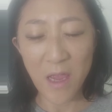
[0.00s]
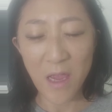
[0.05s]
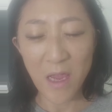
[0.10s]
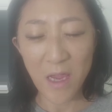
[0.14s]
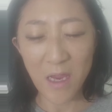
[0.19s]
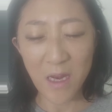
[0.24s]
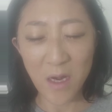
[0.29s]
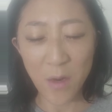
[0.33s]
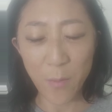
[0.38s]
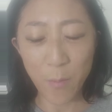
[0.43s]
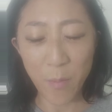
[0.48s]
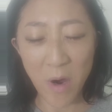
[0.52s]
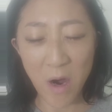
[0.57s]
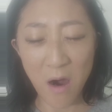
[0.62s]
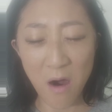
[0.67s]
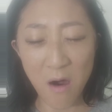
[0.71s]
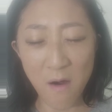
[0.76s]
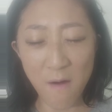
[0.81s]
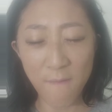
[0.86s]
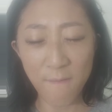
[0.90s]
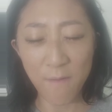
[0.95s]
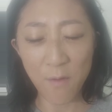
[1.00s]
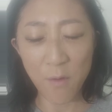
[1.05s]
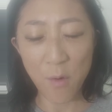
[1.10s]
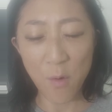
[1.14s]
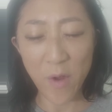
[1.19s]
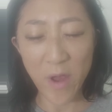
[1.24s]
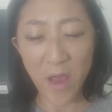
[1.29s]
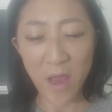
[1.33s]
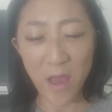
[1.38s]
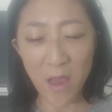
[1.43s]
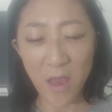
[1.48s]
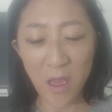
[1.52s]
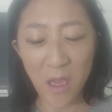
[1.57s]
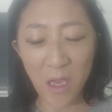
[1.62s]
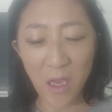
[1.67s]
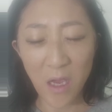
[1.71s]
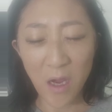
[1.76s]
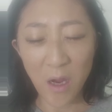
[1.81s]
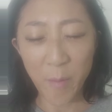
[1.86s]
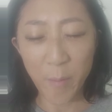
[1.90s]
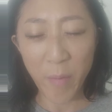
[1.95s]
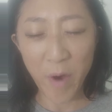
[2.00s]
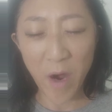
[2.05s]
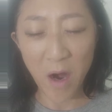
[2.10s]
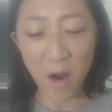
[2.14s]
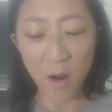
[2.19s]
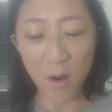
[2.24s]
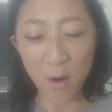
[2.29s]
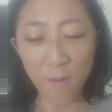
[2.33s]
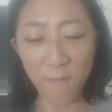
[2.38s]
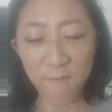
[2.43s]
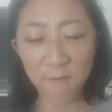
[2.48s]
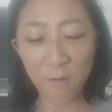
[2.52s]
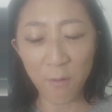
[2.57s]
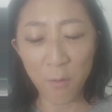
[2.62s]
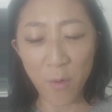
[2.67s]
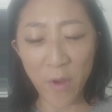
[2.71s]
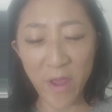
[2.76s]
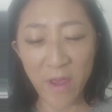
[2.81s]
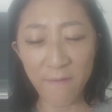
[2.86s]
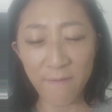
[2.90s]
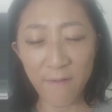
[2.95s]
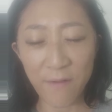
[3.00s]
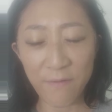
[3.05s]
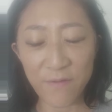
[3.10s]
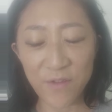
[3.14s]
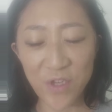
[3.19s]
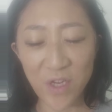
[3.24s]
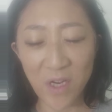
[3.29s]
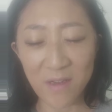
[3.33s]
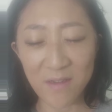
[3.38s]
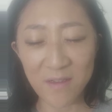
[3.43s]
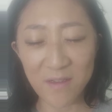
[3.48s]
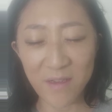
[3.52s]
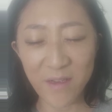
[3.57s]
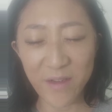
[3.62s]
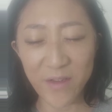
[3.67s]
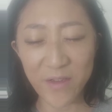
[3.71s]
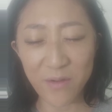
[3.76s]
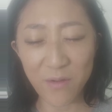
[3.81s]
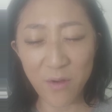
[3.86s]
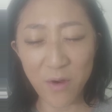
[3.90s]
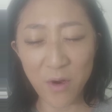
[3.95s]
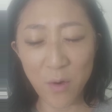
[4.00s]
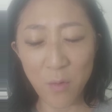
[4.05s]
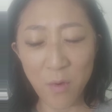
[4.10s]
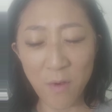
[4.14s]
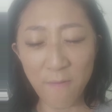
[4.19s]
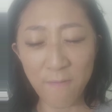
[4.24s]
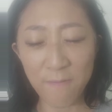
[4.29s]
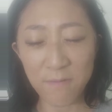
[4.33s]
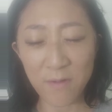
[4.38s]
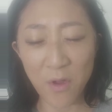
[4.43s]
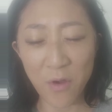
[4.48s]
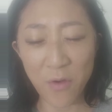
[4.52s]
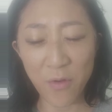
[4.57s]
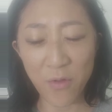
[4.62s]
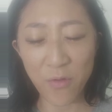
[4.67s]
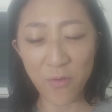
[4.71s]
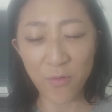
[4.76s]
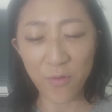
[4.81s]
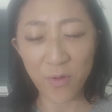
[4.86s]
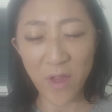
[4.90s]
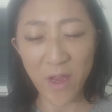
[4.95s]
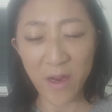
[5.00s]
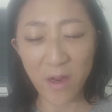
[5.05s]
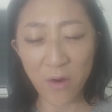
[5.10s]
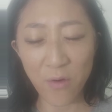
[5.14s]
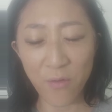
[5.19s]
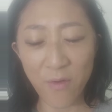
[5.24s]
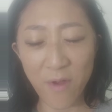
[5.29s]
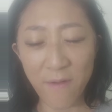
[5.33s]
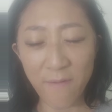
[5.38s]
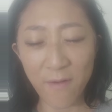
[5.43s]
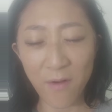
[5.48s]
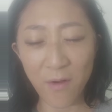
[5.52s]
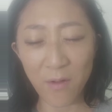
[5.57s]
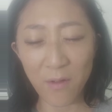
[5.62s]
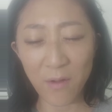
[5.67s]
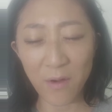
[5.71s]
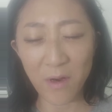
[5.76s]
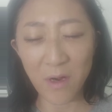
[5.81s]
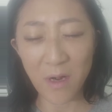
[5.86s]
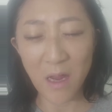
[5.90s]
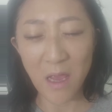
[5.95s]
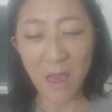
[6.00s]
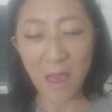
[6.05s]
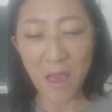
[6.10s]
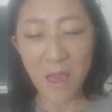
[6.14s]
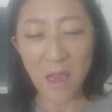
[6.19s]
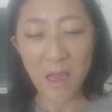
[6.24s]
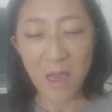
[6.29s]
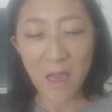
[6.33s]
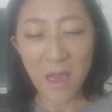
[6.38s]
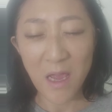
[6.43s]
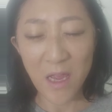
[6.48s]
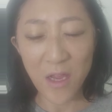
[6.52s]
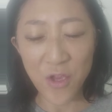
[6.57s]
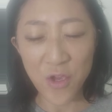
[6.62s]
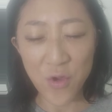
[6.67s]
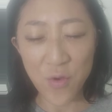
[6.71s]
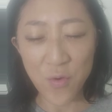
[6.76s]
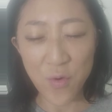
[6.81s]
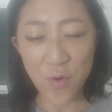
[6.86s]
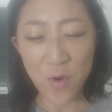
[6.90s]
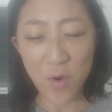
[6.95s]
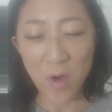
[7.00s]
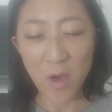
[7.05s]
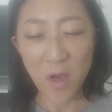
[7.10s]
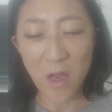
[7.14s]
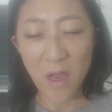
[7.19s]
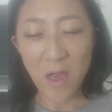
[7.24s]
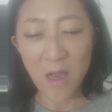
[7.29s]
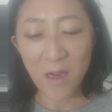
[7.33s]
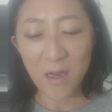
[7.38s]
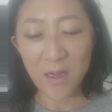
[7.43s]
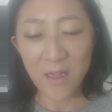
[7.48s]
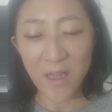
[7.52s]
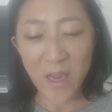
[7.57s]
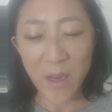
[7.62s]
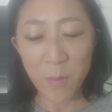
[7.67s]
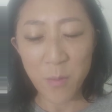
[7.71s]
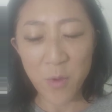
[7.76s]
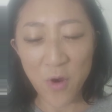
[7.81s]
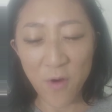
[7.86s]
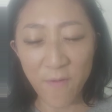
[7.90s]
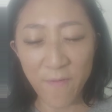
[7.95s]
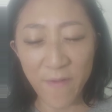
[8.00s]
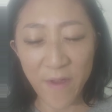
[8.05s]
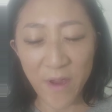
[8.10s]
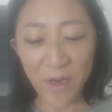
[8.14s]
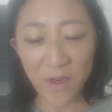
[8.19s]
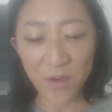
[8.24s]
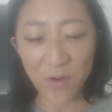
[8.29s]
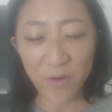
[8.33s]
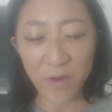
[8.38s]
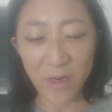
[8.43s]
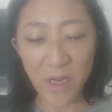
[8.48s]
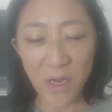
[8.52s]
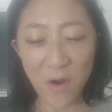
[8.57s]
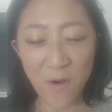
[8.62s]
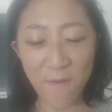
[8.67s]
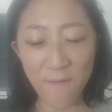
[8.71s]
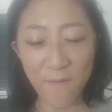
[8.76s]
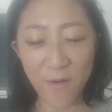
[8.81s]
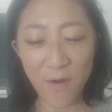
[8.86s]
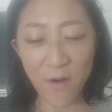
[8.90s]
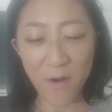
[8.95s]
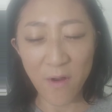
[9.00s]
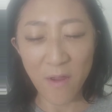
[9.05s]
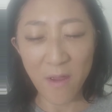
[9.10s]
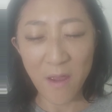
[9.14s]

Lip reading: in a powerful way. A powerful wave of justice, Lord, will flow through like a river, Lord. And you will claim your victory over